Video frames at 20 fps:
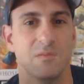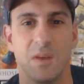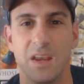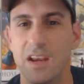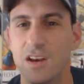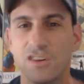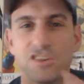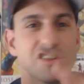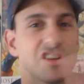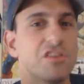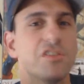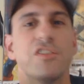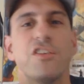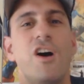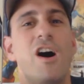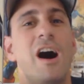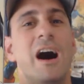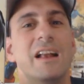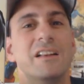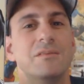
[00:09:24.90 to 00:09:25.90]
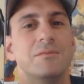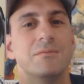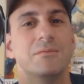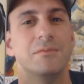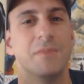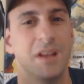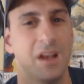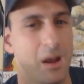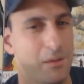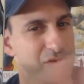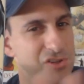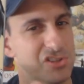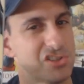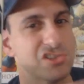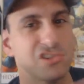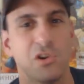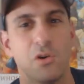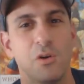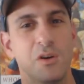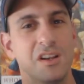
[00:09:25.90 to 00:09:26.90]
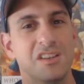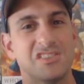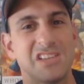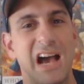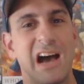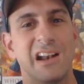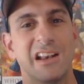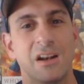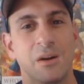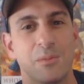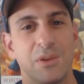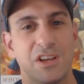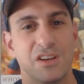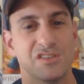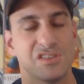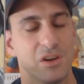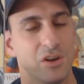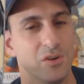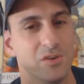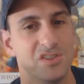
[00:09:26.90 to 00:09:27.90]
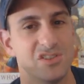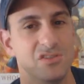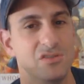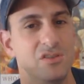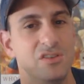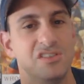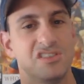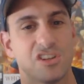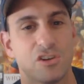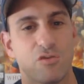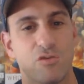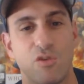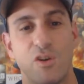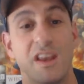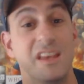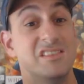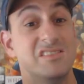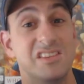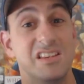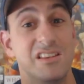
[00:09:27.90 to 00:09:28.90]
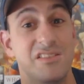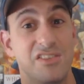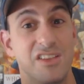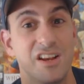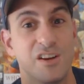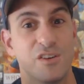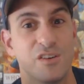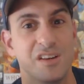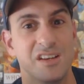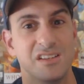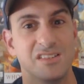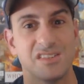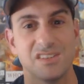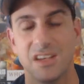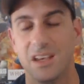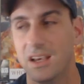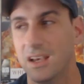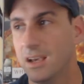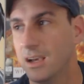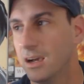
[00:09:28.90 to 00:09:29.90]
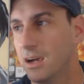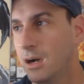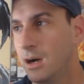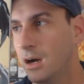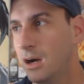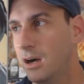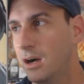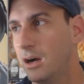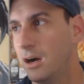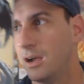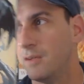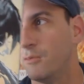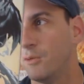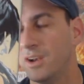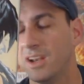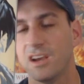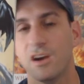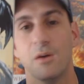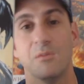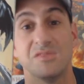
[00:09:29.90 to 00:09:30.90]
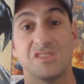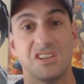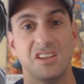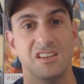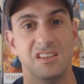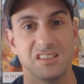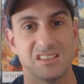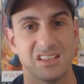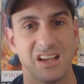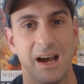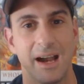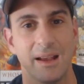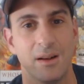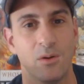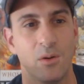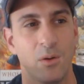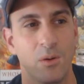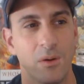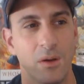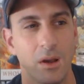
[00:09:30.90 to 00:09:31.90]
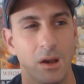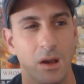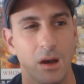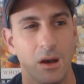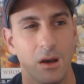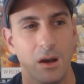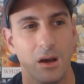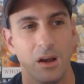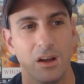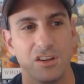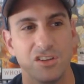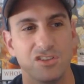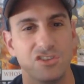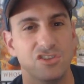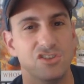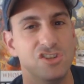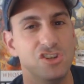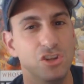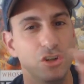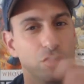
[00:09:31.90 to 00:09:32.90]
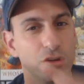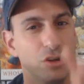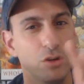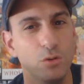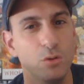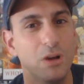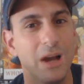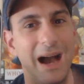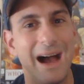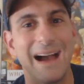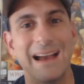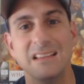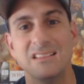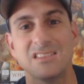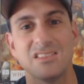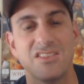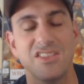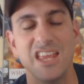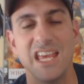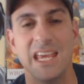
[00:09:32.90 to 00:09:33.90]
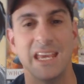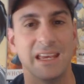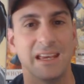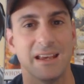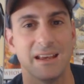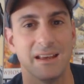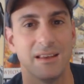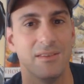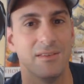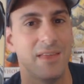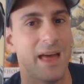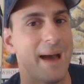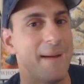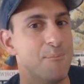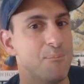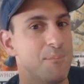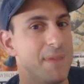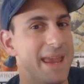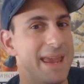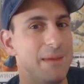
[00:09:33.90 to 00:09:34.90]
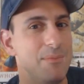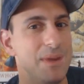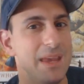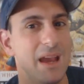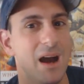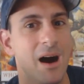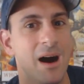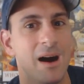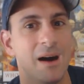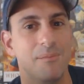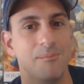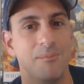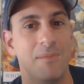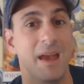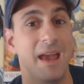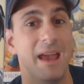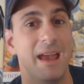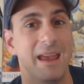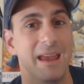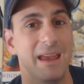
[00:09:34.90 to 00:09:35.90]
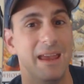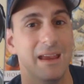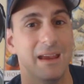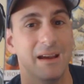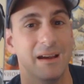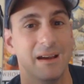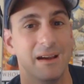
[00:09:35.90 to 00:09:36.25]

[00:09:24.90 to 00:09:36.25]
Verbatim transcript: Here's a thought, and I'm just throwing this out here because I always do these crazy theories when it comes to this title. Do you guys think that maybe Aunt May